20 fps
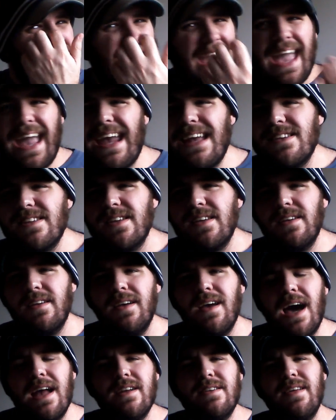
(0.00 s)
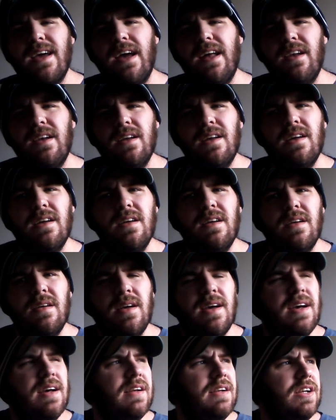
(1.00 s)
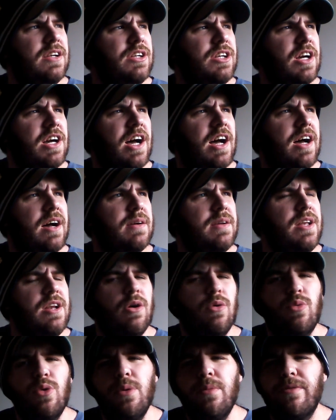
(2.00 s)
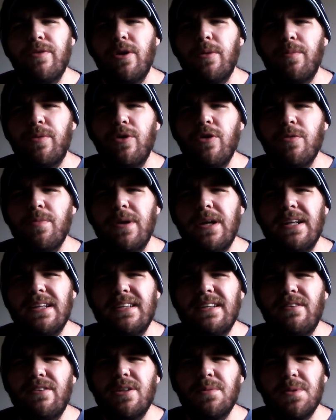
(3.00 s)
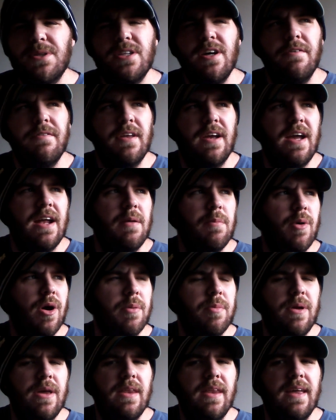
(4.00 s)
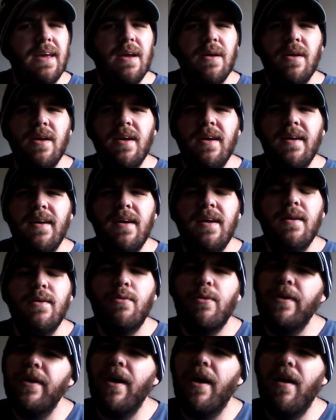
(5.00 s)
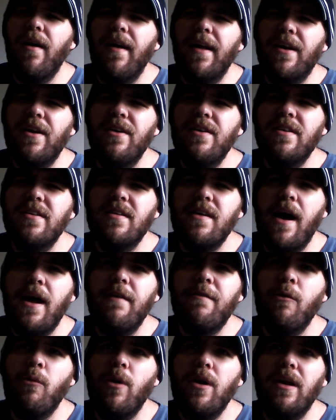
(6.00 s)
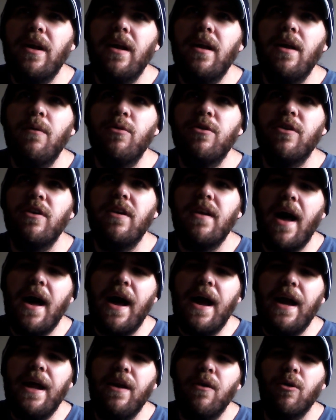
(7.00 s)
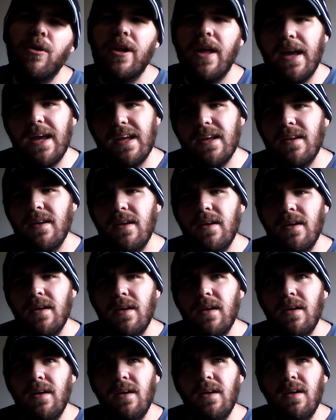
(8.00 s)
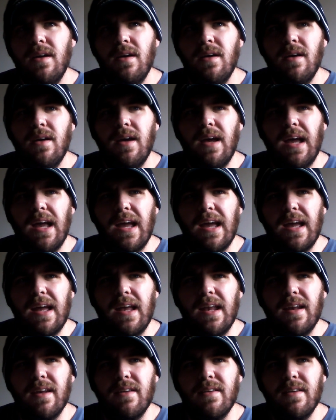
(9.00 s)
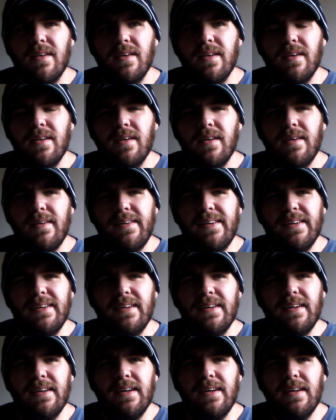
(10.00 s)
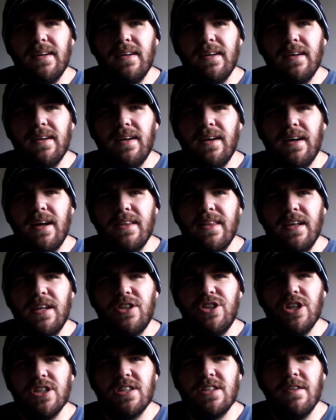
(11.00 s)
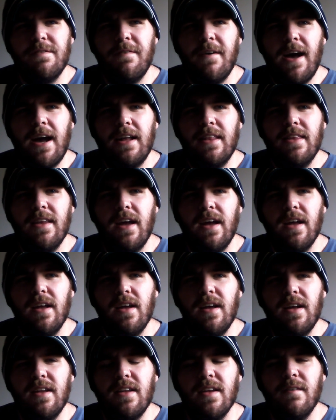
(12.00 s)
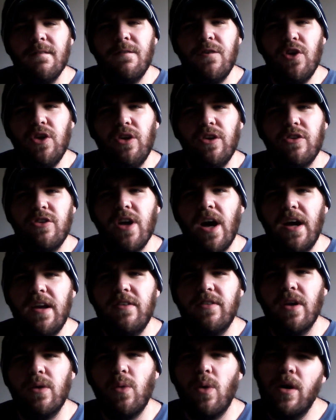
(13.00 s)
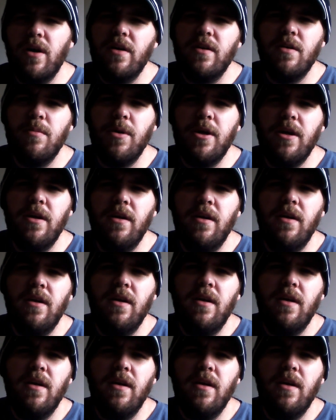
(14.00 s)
an 8 out of 10. Room for improvement. There's some stuff that kind of bugged me. It's really hard. I couldn't decide if I wanted it was a 9 or an 8, and I think just the fact that it didn't feel as tight as I wanted it to be,